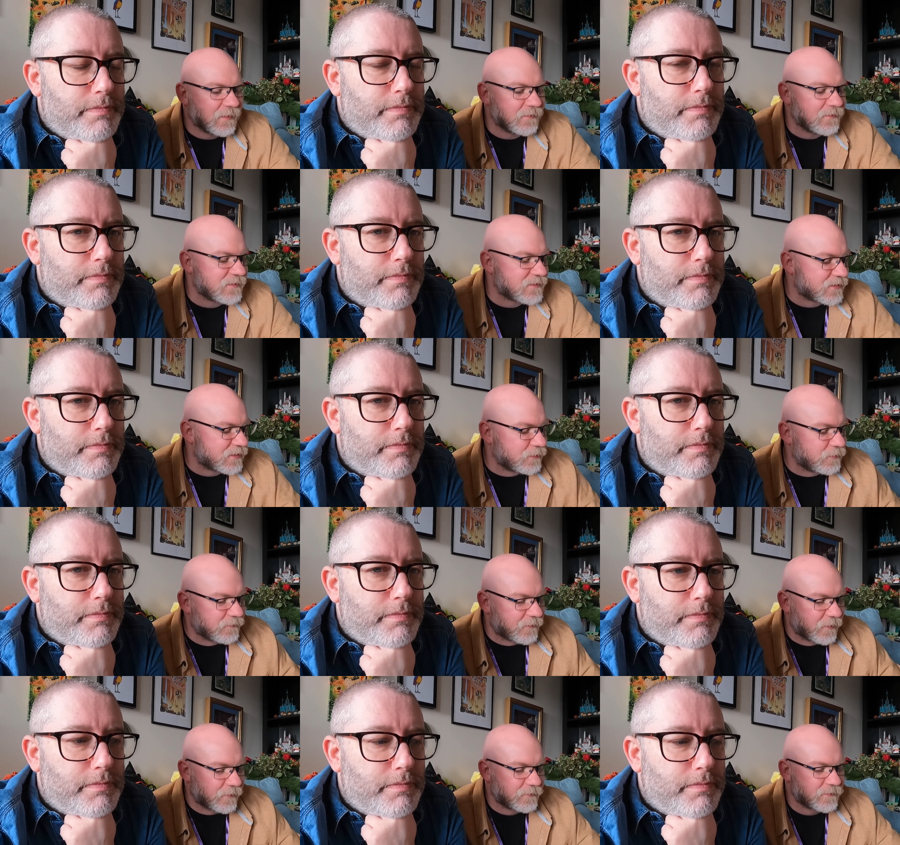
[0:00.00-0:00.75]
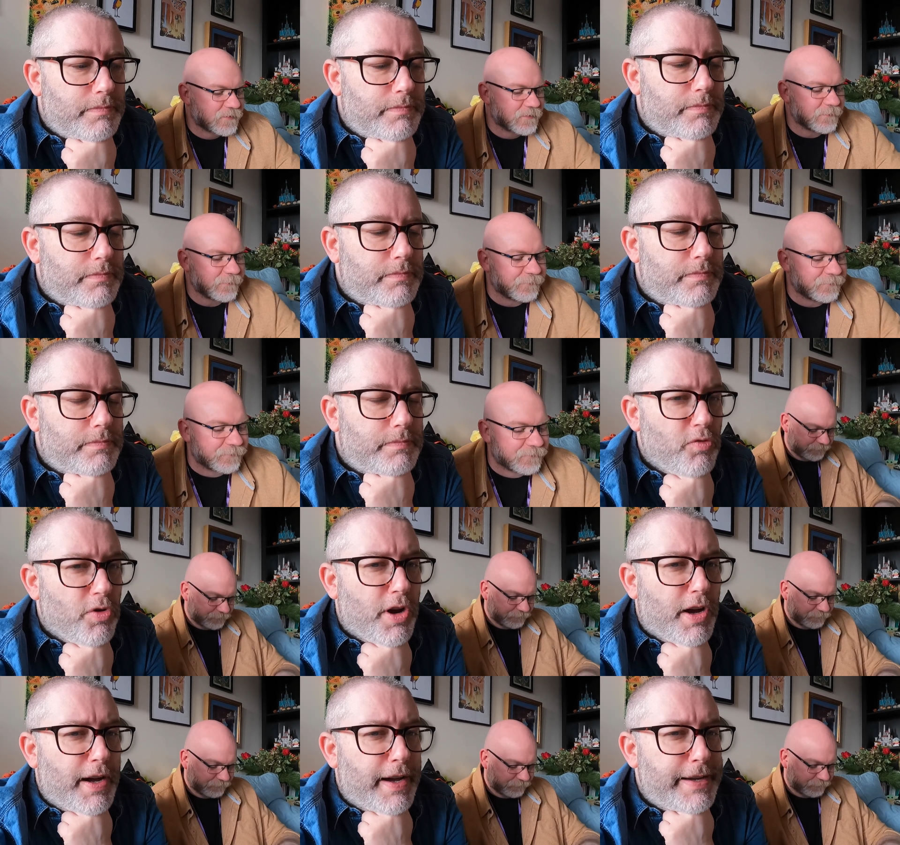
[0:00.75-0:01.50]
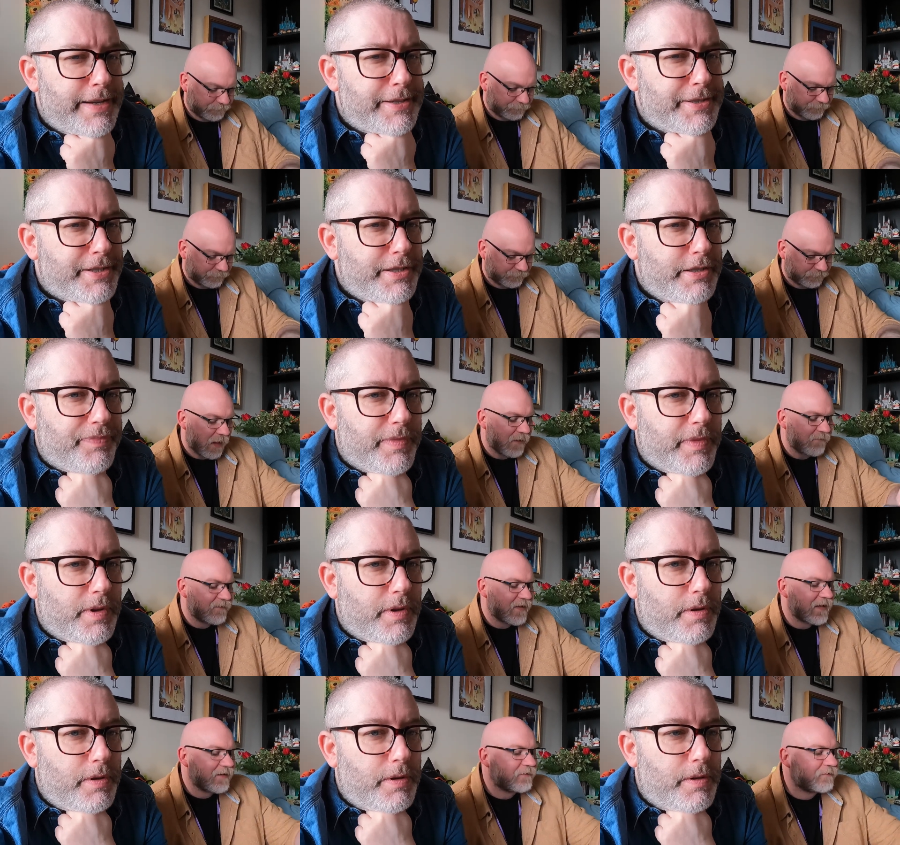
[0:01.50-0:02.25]
Speaker 1: There's two of those. Right.
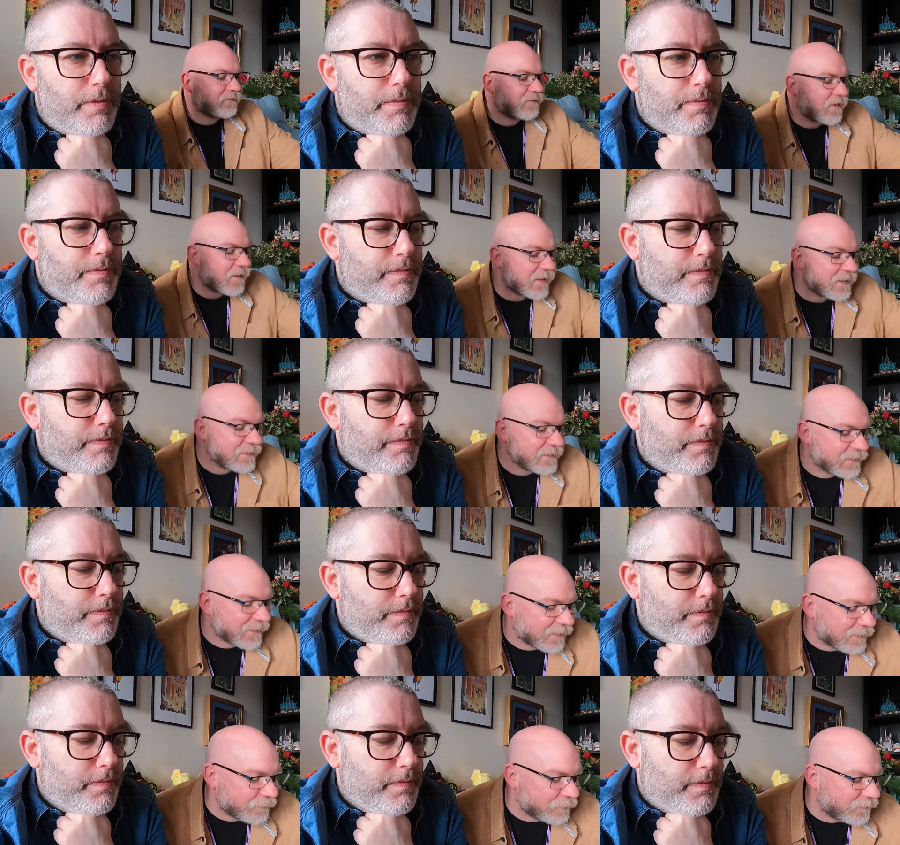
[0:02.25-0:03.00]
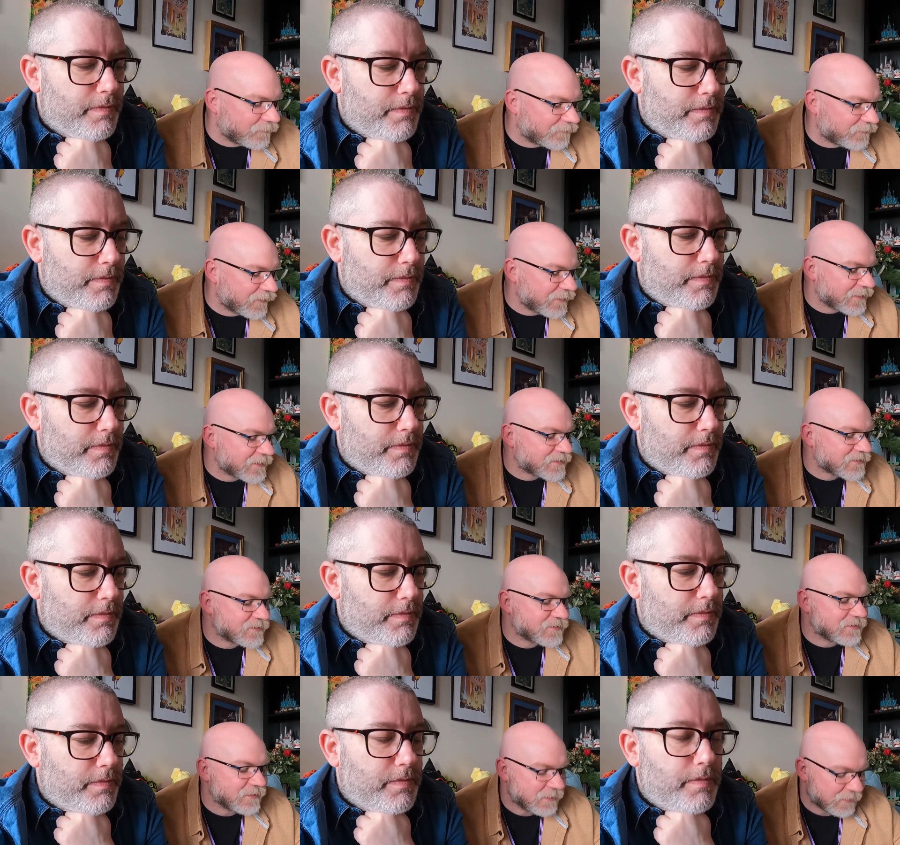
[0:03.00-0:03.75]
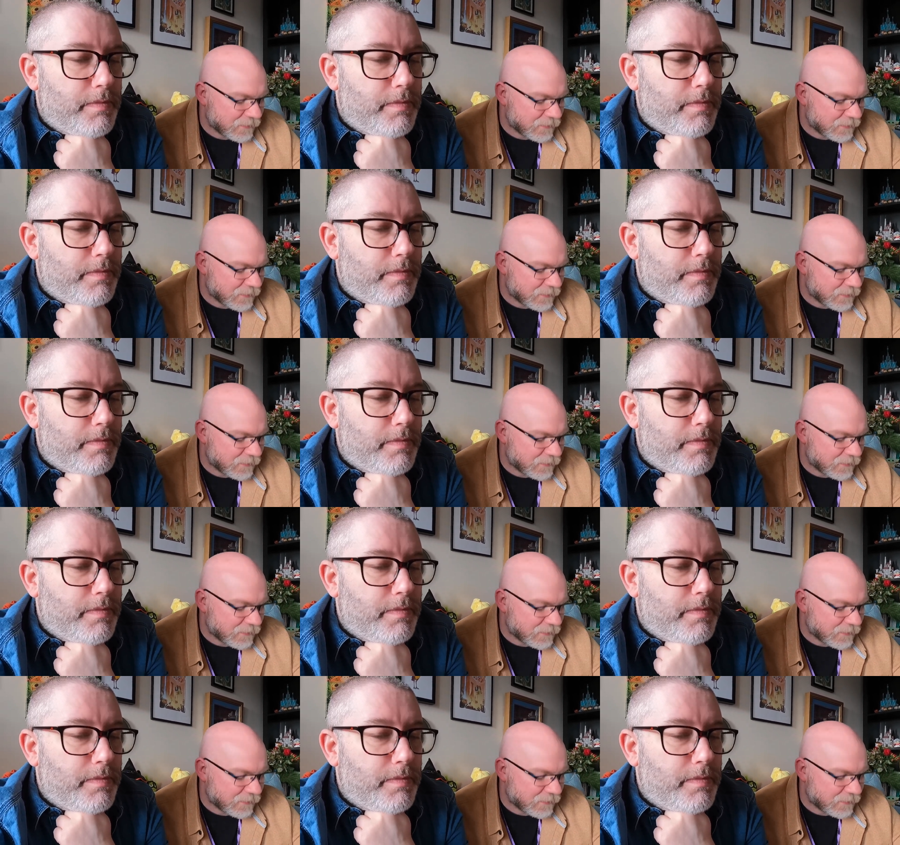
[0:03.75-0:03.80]
And then finally, we finished.